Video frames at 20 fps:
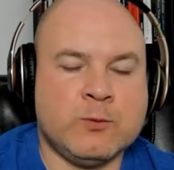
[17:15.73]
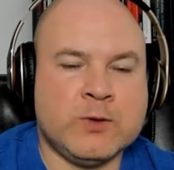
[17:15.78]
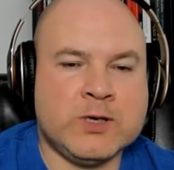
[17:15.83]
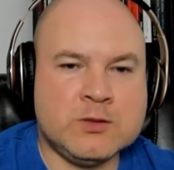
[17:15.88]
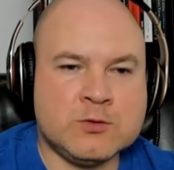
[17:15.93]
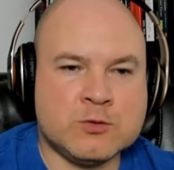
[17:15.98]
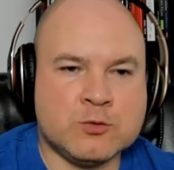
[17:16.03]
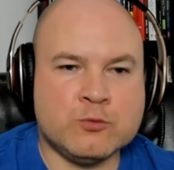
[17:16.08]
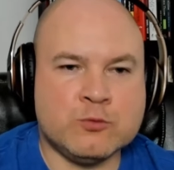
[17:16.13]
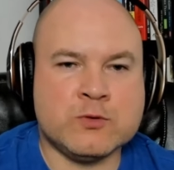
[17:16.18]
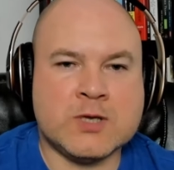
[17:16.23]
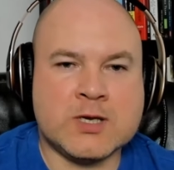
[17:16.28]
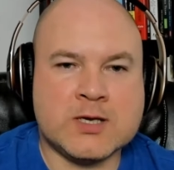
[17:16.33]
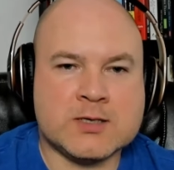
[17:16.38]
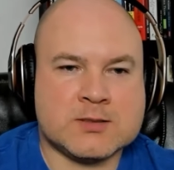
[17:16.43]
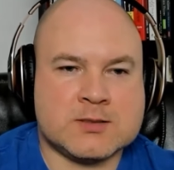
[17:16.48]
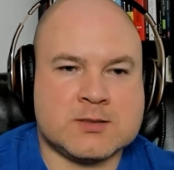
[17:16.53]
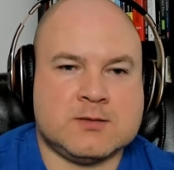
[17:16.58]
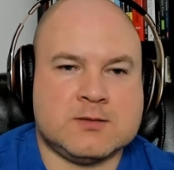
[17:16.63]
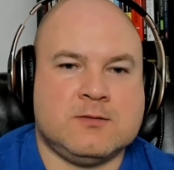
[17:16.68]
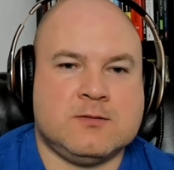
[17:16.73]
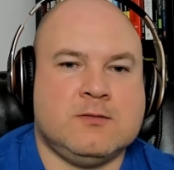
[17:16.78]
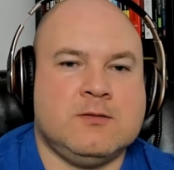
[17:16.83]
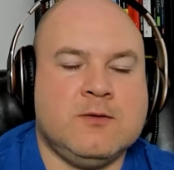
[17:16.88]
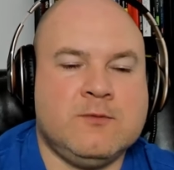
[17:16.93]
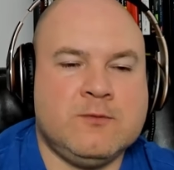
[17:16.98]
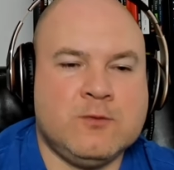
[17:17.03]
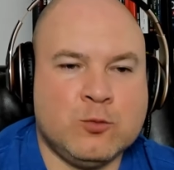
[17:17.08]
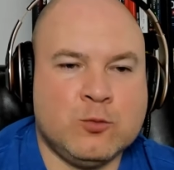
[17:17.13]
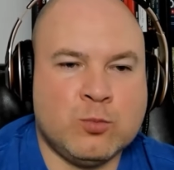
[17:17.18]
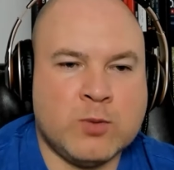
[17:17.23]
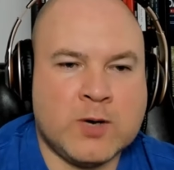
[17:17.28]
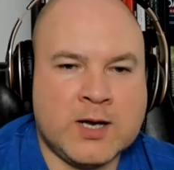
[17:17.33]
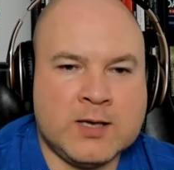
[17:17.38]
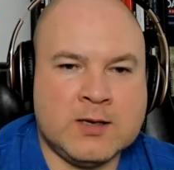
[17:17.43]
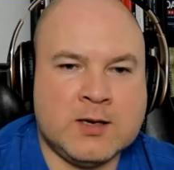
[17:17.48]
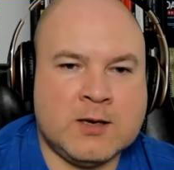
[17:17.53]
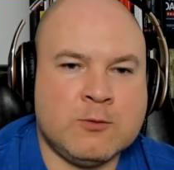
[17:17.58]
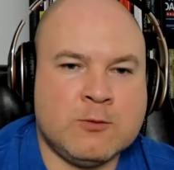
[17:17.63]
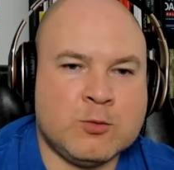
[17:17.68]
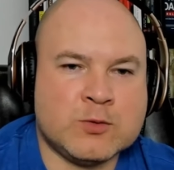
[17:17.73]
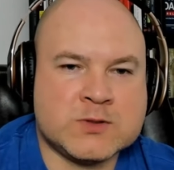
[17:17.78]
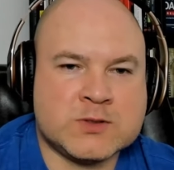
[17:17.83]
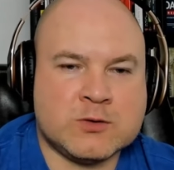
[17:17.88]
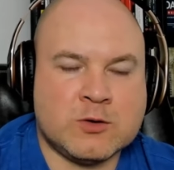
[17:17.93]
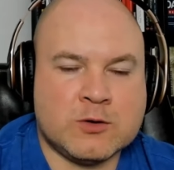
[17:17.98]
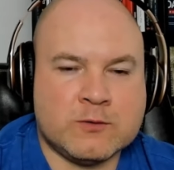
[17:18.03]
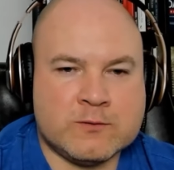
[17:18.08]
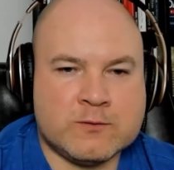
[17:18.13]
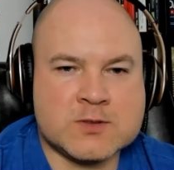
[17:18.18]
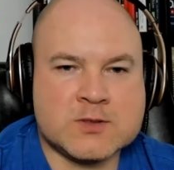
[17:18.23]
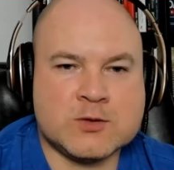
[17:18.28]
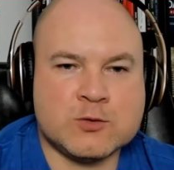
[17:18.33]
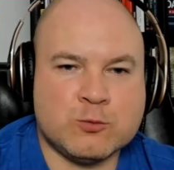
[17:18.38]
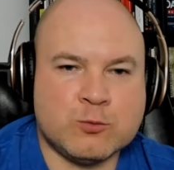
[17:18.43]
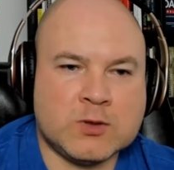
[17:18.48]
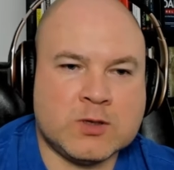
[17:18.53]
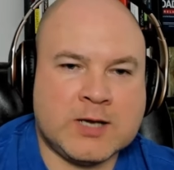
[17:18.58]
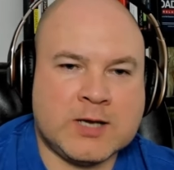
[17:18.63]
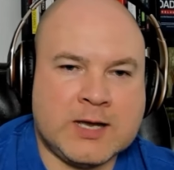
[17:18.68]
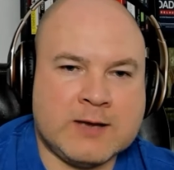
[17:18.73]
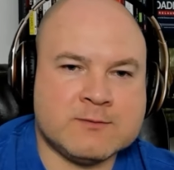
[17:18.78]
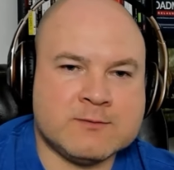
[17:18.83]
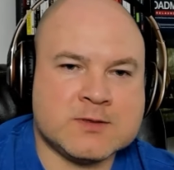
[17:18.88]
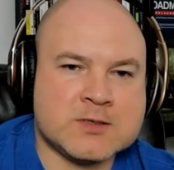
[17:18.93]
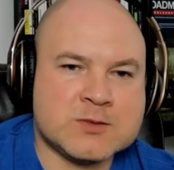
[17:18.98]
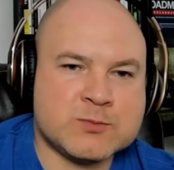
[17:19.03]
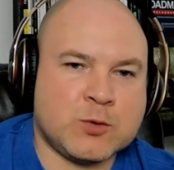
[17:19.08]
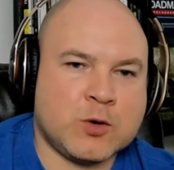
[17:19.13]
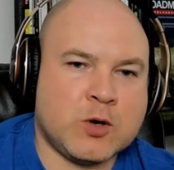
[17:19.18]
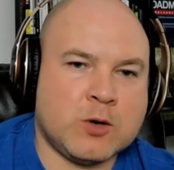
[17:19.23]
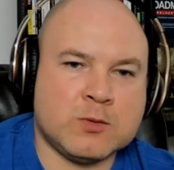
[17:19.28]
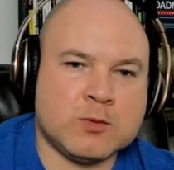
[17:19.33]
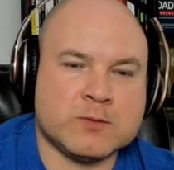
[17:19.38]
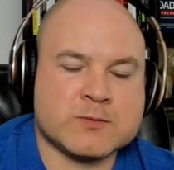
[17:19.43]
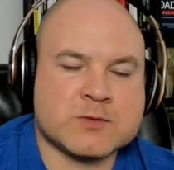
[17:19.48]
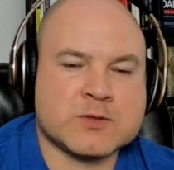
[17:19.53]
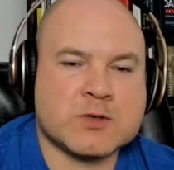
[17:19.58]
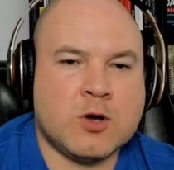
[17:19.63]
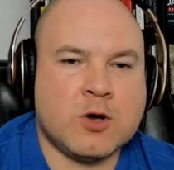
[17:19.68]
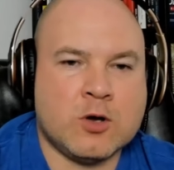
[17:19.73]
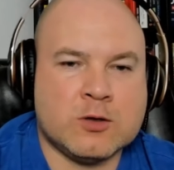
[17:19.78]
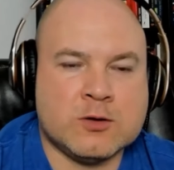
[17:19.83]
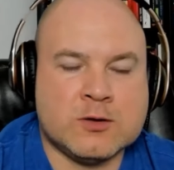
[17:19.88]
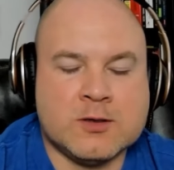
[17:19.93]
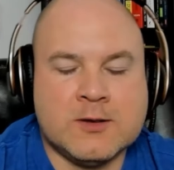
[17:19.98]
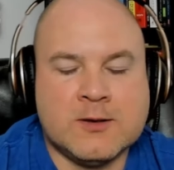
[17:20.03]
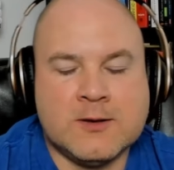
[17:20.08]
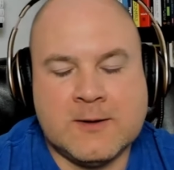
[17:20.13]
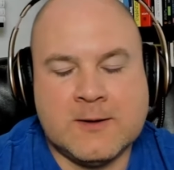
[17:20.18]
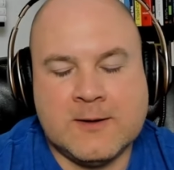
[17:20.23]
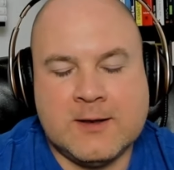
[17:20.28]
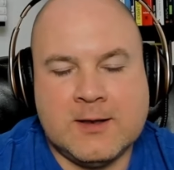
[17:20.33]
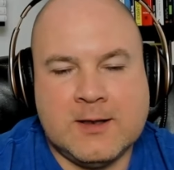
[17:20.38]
We do this. If you buy our service, you will have these problems gone.